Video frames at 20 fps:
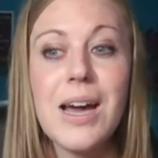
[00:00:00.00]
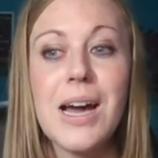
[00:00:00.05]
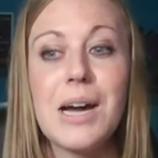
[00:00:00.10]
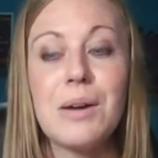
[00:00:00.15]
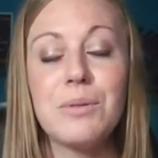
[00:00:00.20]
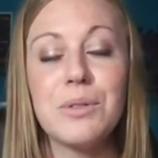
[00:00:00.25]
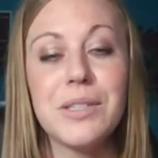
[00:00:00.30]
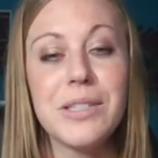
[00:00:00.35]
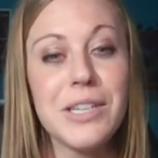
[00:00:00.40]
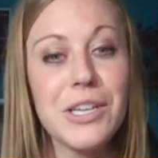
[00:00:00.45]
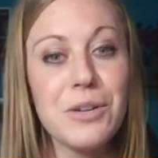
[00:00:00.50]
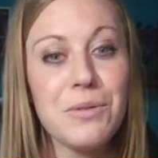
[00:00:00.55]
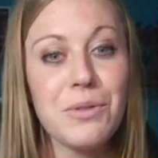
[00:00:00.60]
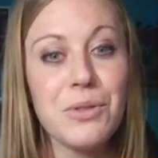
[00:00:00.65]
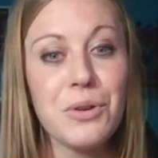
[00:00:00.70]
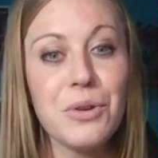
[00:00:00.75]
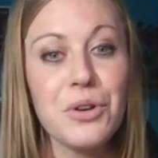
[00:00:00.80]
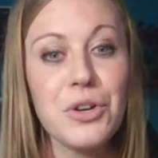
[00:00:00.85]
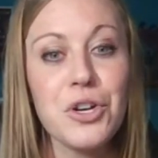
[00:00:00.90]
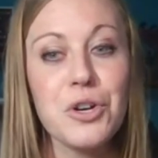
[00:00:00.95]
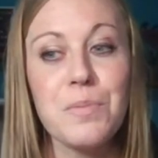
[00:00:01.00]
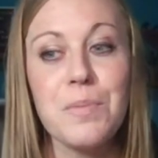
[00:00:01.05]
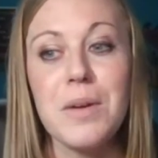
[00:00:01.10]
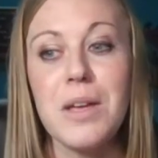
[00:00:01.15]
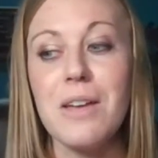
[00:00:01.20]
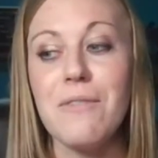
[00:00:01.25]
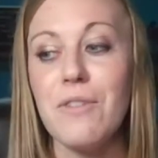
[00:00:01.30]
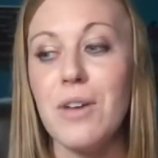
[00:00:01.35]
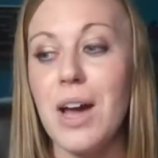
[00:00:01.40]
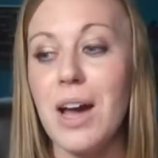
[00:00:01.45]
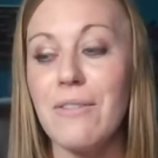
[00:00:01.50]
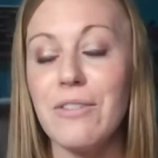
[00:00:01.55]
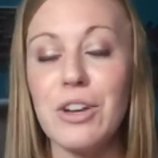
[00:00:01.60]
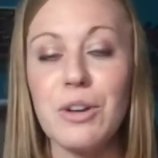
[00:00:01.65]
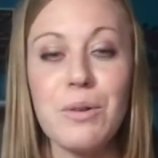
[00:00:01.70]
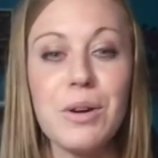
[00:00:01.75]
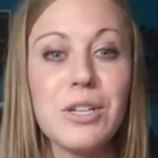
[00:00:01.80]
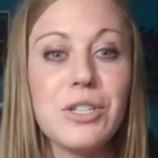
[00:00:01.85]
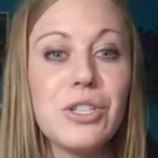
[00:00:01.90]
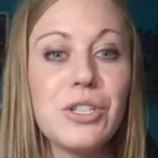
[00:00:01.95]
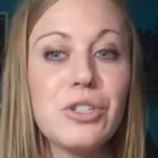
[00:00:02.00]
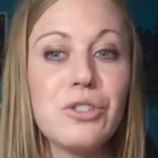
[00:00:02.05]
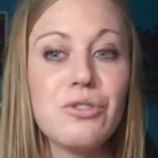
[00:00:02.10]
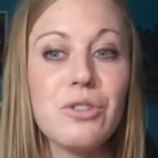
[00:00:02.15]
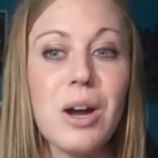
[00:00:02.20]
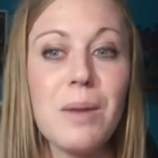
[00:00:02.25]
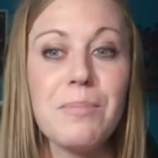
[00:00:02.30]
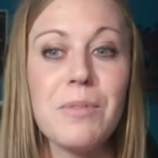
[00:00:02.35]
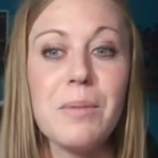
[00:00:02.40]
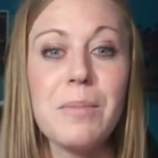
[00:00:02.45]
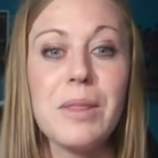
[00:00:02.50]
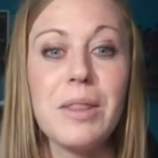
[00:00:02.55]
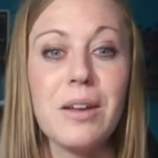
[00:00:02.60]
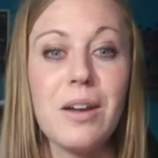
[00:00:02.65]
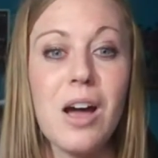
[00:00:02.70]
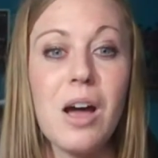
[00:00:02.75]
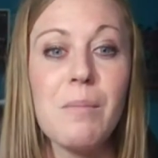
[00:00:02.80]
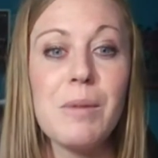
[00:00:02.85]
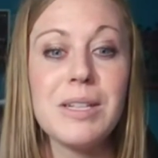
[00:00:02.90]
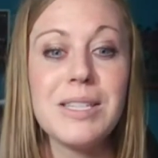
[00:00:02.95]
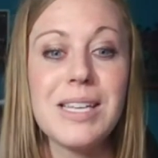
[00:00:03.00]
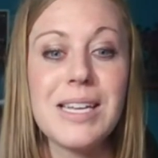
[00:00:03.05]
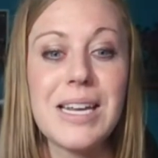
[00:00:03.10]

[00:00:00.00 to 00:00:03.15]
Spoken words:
I will see you in the group. If you have any questions, drop them in the comments.